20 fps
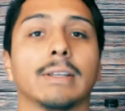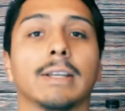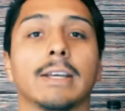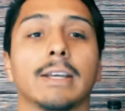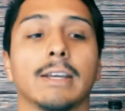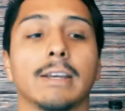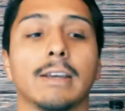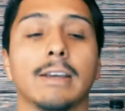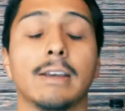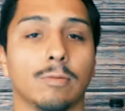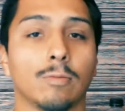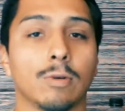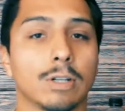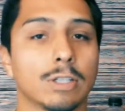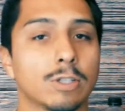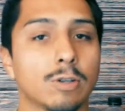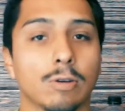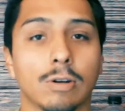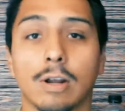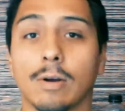Like,
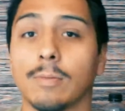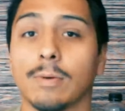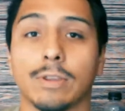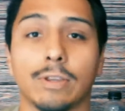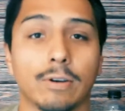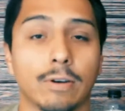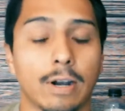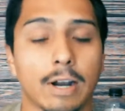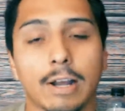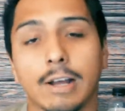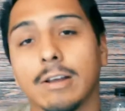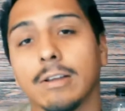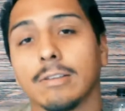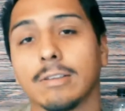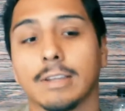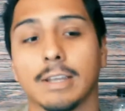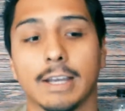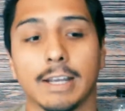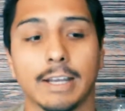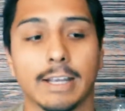what's going on with your
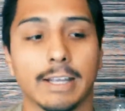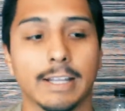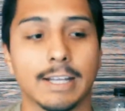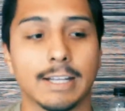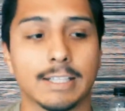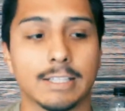health? Like, hey,